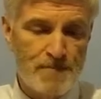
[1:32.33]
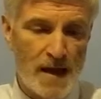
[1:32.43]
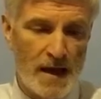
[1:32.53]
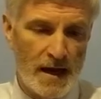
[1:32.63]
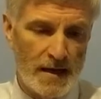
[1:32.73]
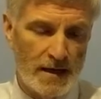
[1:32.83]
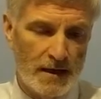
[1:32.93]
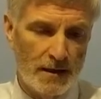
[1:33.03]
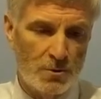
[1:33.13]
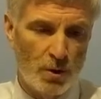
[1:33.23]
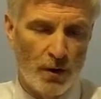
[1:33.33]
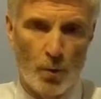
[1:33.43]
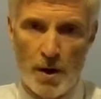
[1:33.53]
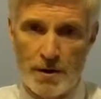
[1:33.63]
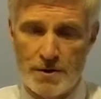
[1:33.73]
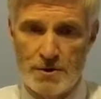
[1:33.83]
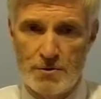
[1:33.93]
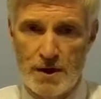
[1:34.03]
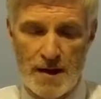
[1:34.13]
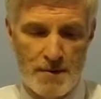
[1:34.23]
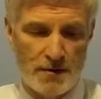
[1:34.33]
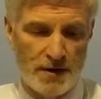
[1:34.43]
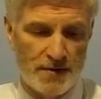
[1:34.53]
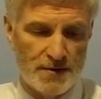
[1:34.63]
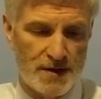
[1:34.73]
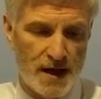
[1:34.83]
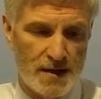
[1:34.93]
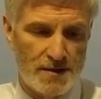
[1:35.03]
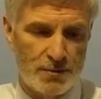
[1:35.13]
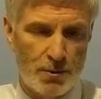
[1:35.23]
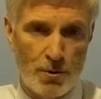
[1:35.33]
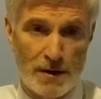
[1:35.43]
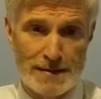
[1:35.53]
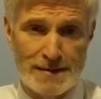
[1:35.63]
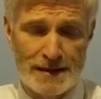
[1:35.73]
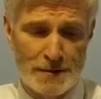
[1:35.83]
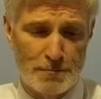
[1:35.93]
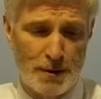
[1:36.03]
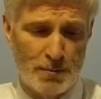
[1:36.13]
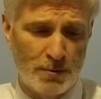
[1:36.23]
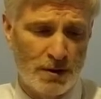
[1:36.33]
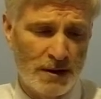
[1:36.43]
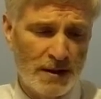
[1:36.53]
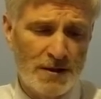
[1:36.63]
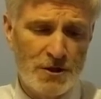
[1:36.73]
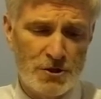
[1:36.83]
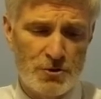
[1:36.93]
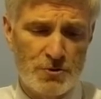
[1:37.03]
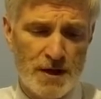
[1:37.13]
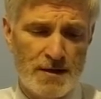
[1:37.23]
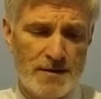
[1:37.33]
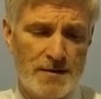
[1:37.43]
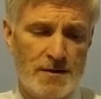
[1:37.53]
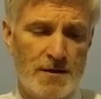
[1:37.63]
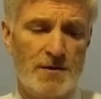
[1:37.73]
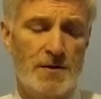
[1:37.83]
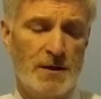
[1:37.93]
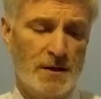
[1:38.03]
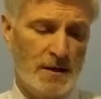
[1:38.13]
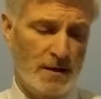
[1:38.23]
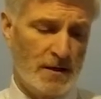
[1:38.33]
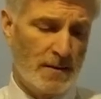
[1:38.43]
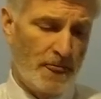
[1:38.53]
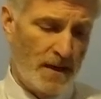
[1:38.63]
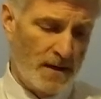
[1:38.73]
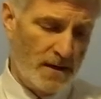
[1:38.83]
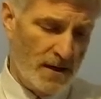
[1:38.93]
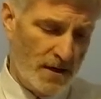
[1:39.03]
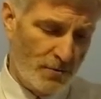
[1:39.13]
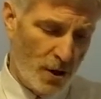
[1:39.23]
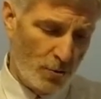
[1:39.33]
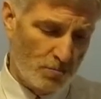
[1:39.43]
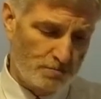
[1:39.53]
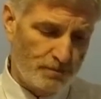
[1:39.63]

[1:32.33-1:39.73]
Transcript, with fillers: and uh, is one of the winners who came out the other side. So we want to listen to these people. Just two sentences here. He wrote,